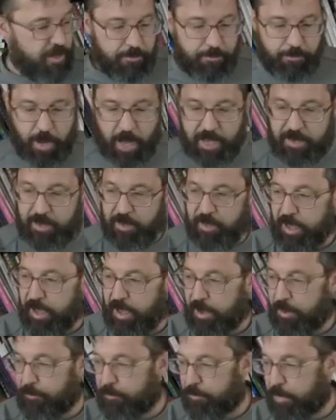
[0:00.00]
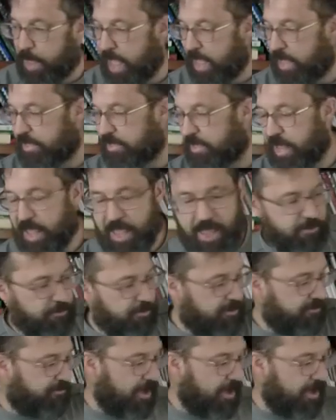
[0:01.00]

But hand in hand with the